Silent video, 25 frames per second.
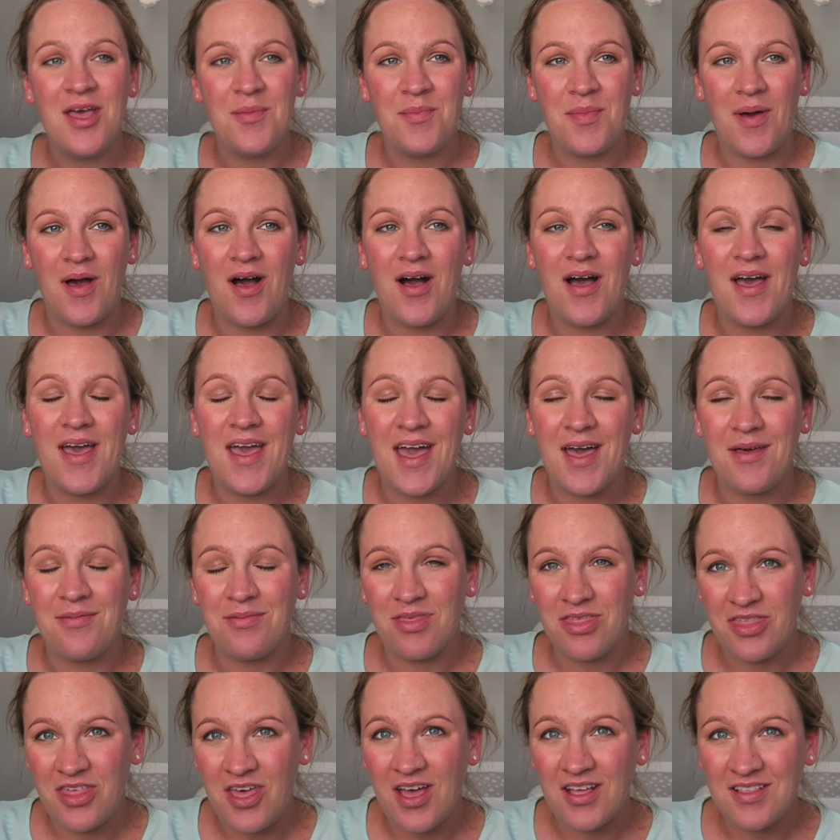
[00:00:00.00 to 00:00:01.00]
but I am
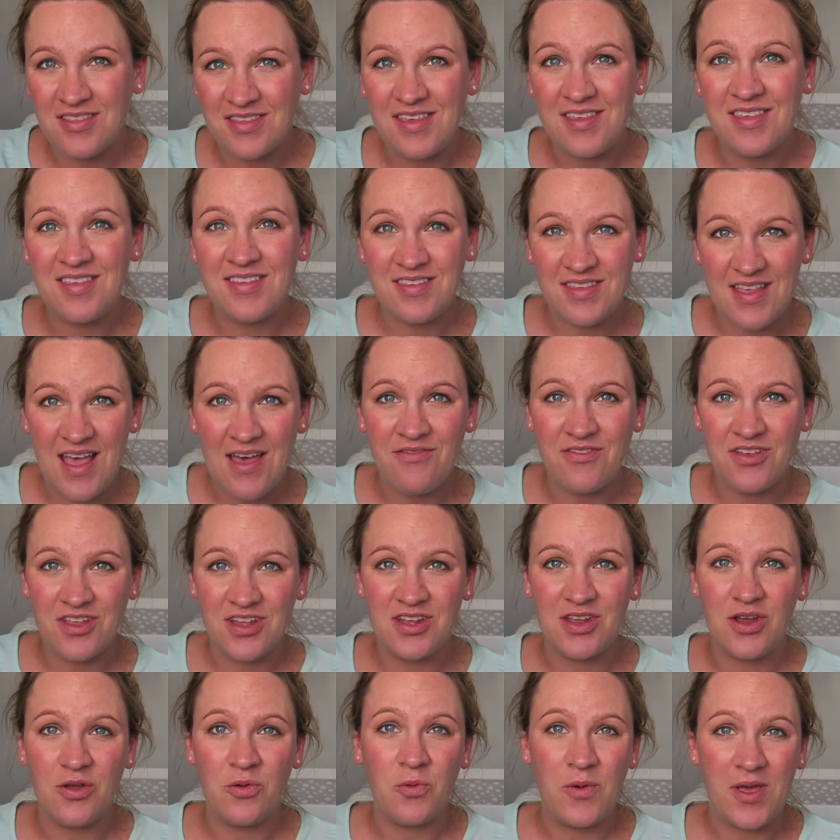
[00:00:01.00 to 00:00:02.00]

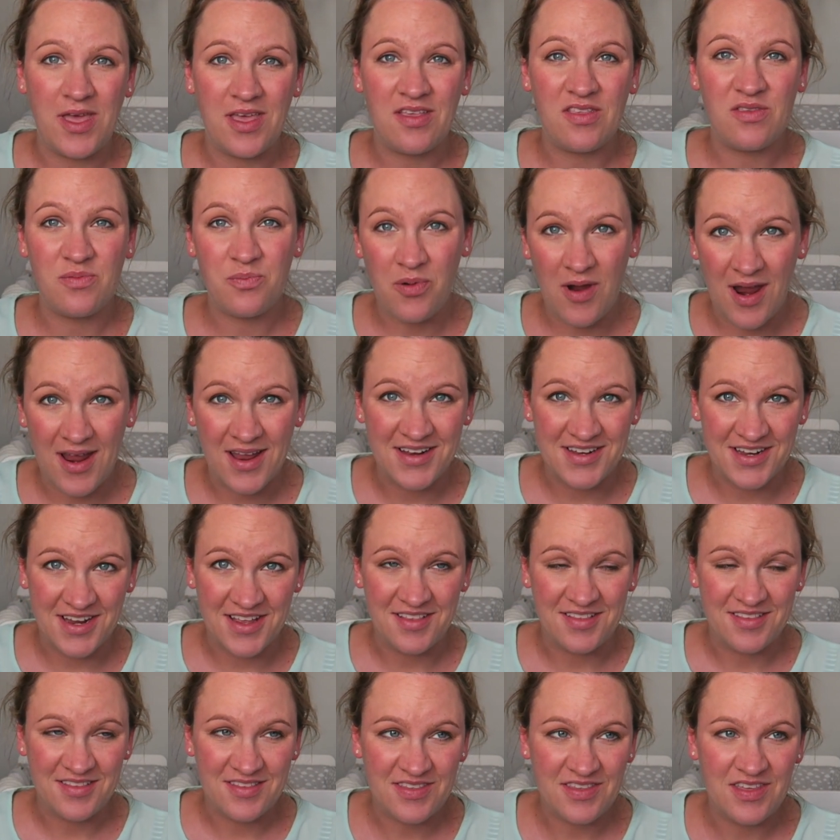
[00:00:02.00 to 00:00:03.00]
37 weeks
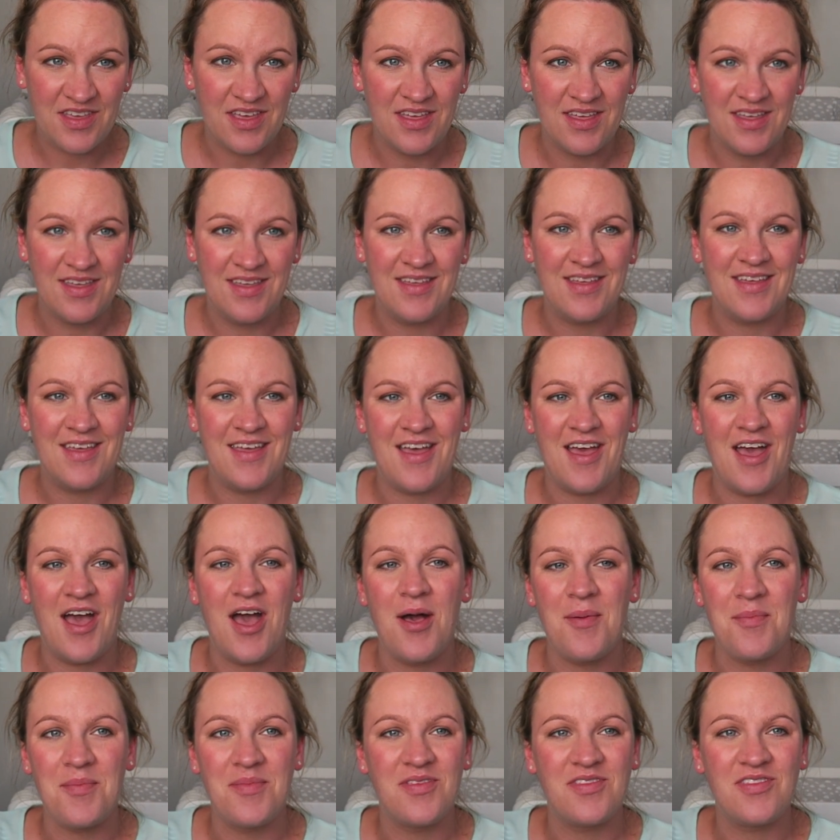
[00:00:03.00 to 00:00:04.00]
pregnant.
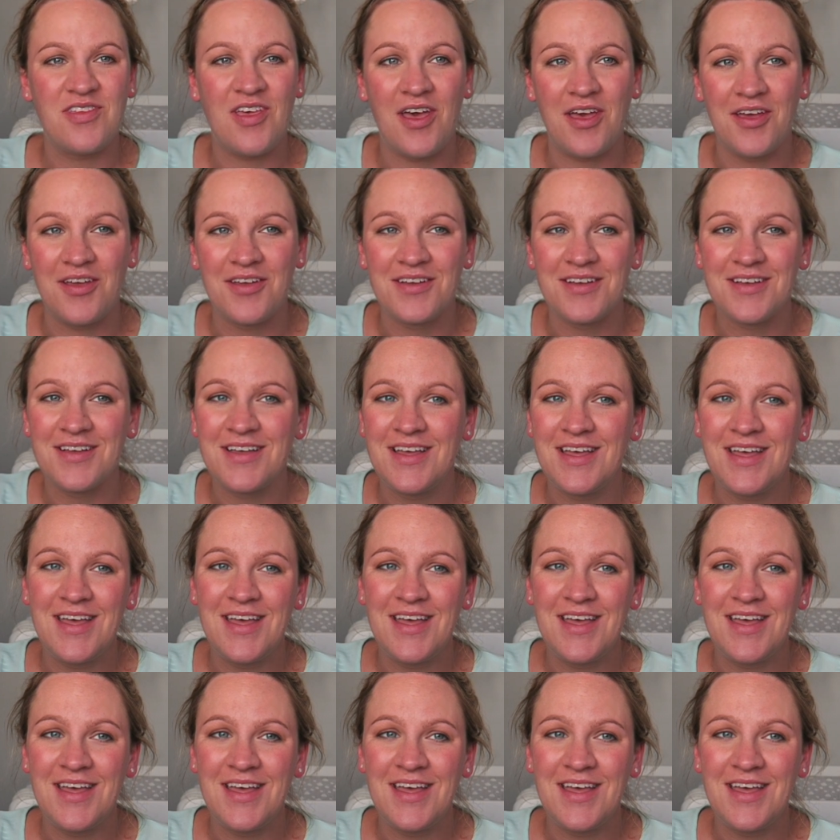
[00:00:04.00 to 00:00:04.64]
So